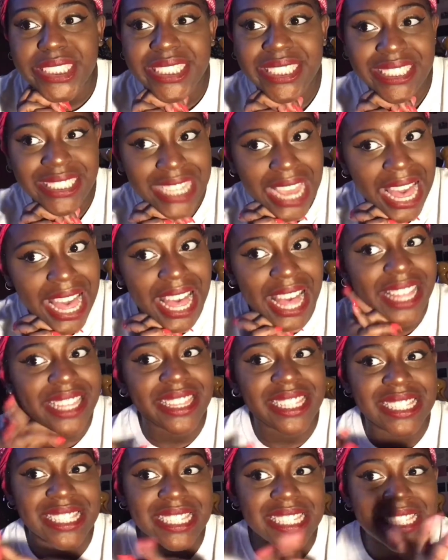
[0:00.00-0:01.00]
yeah,
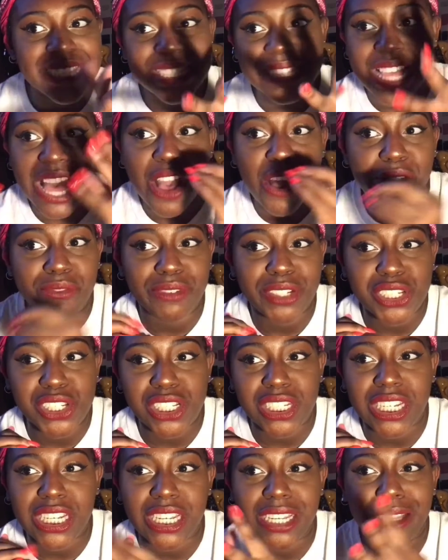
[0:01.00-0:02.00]
this is
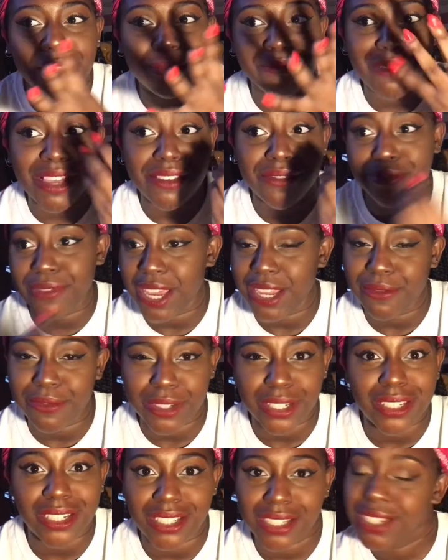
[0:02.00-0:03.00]
officially my
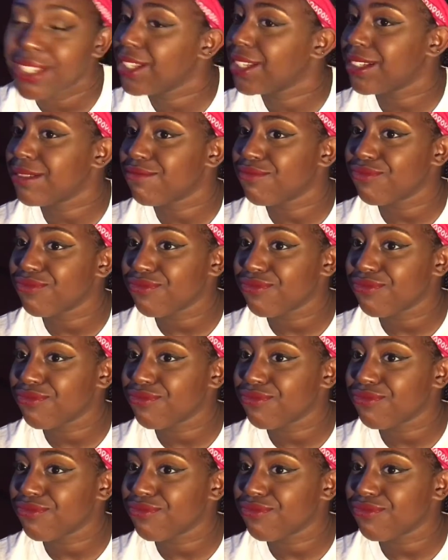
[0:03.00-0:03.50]
favorite look.